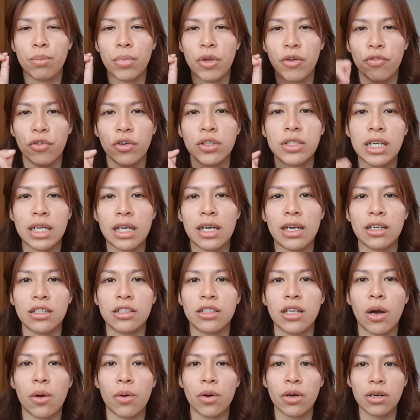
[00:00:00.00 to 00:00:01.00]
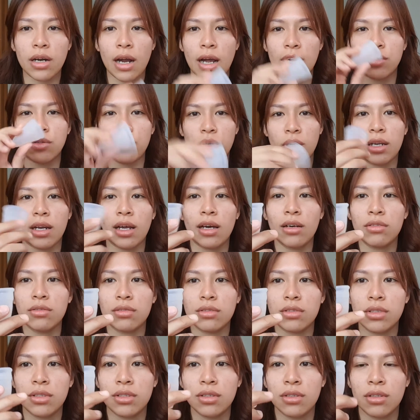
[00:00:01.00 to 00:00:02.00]
Before taking a shower, I took it out.
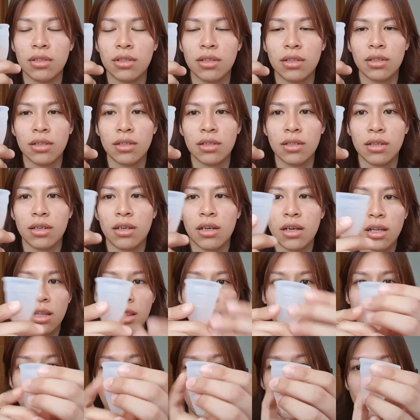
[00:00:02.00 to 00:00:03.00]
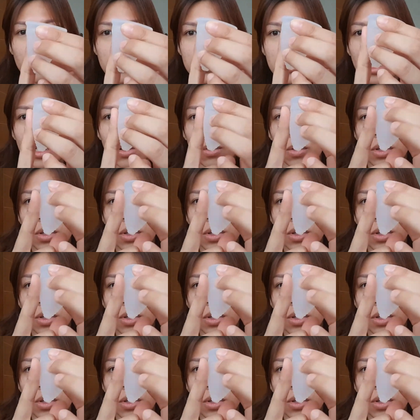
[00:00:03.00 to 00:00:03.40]
The outside